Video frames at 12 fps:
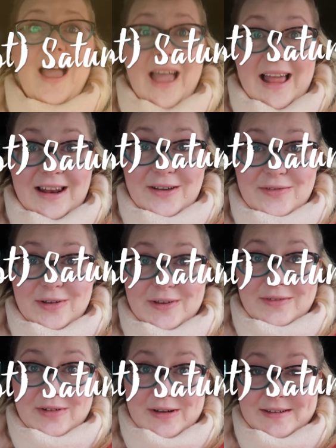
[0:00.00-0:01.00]
Hello
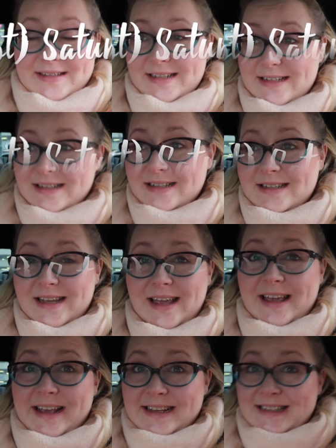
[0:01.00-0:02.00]
vloggy vlogsters,
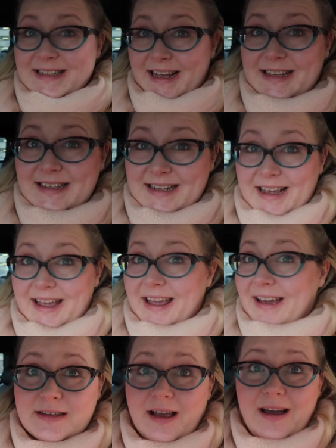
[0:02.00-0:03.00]
it is
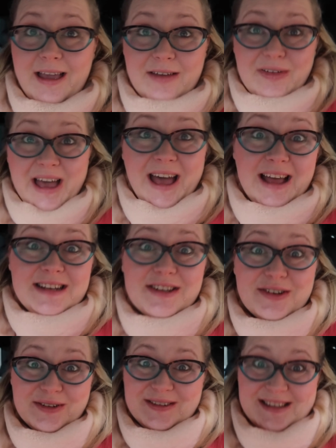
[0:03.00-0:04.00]
Saturday. I have
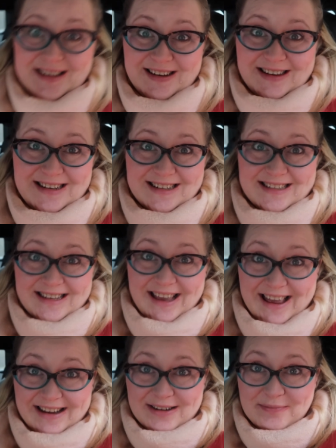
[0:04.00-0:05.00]
had tonsillitis
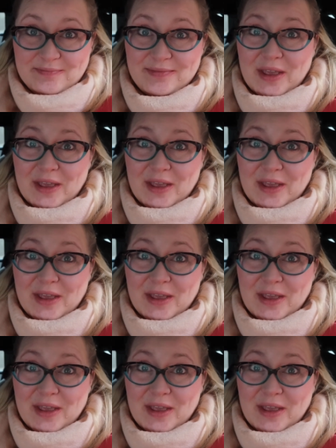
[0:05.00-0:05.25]
again.